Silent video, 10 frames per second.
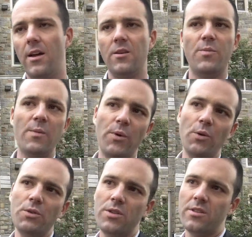and the
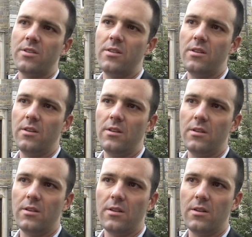people who have violence
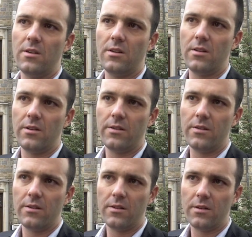or
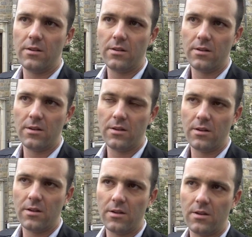violence comes to
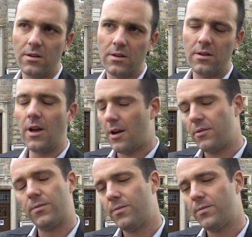them. Yeah